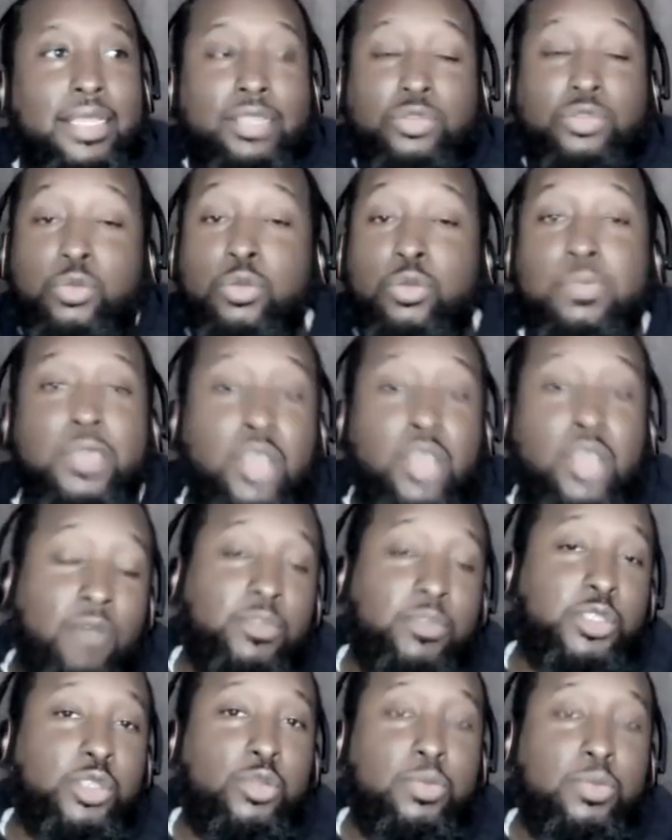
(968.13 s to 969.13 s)
It threw me
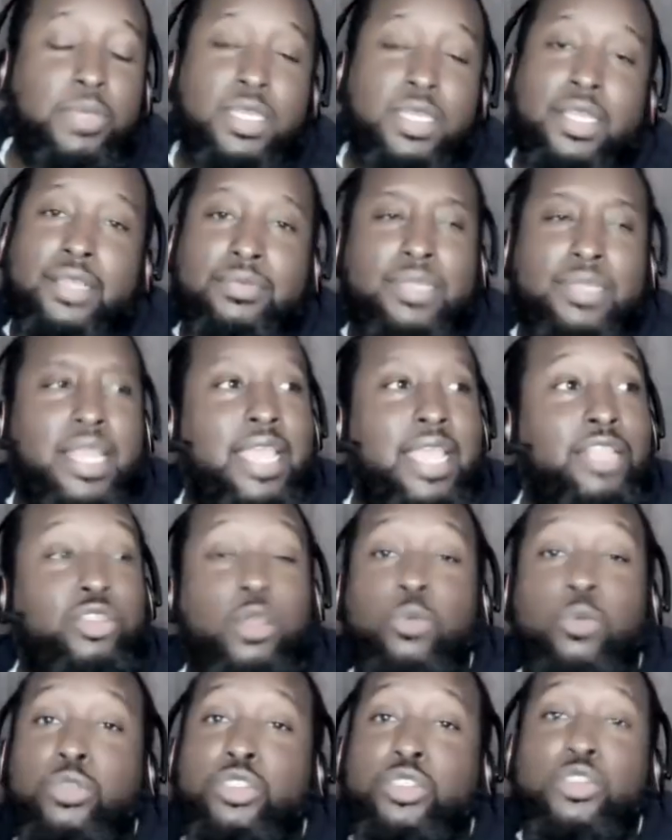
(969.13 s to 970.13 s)
off too because
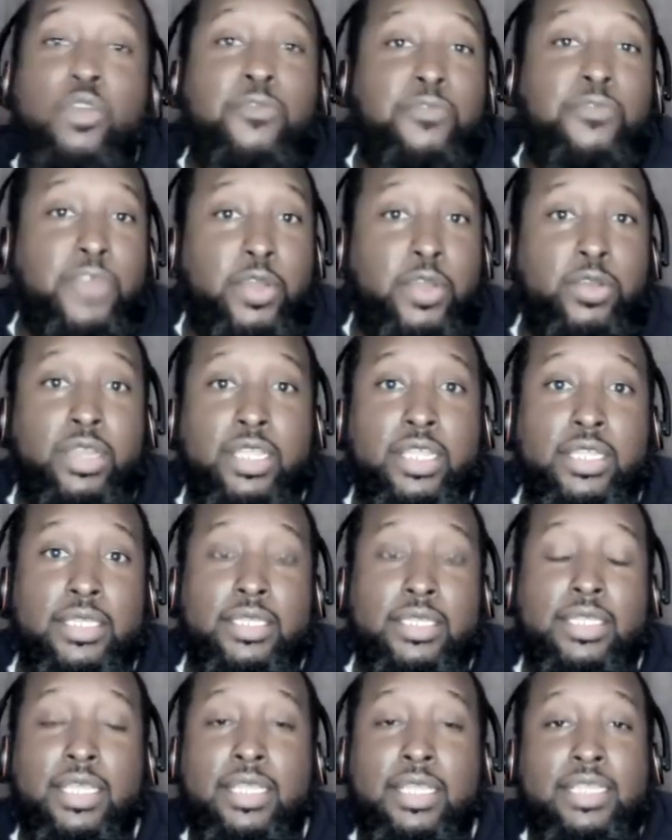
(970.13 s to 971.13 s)
like there was no flirting,
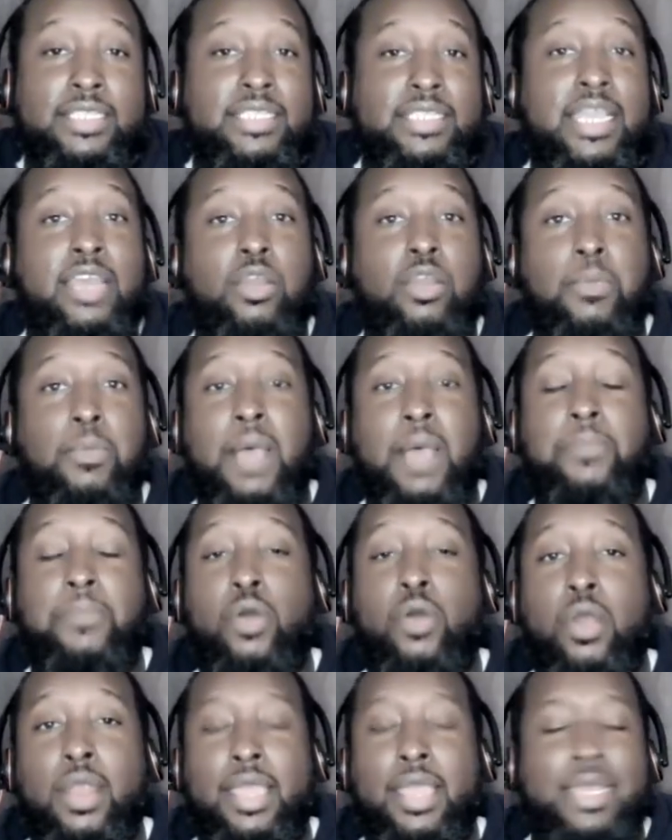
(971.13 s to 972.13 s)
at least not on my
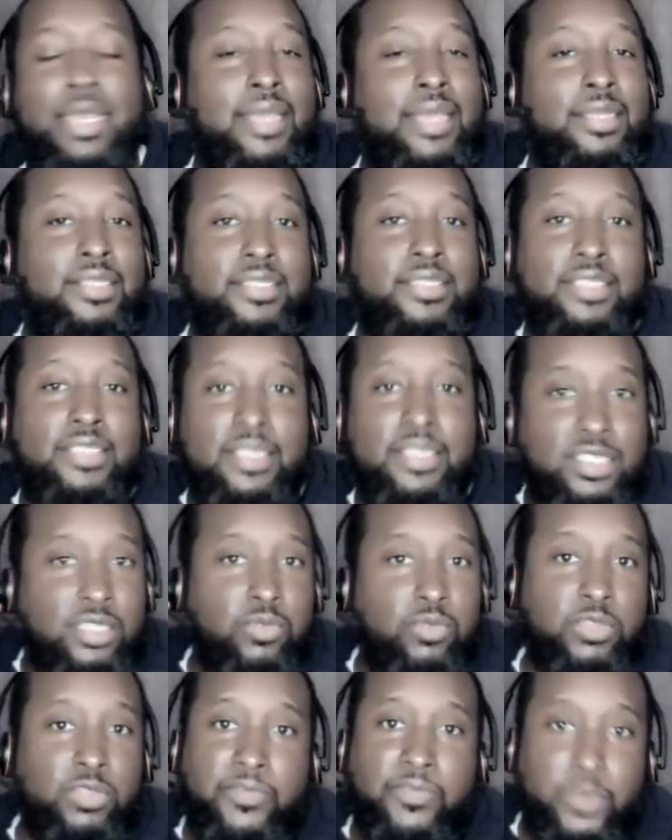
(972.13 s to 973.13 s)
part. And I didn't sense
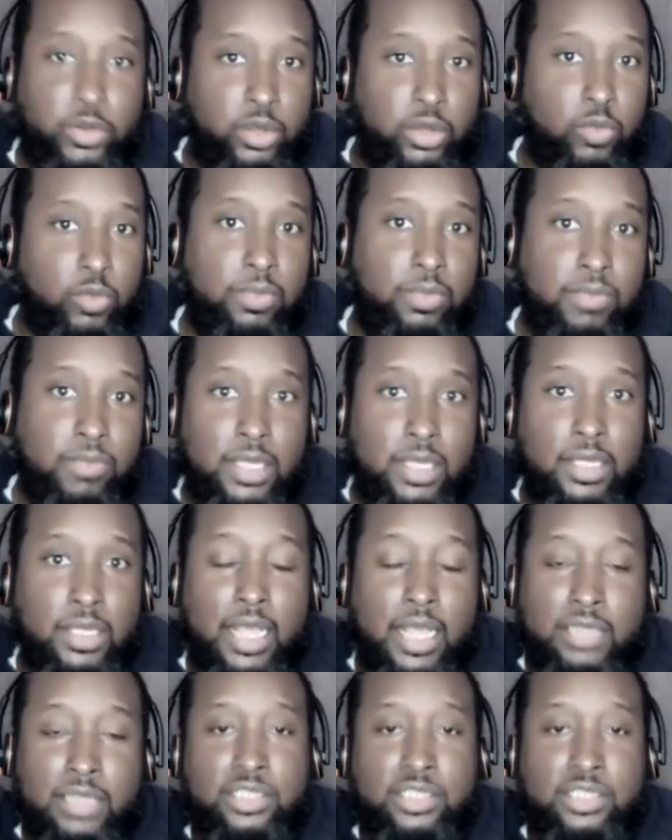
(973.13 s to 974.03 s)
she was flirting with me.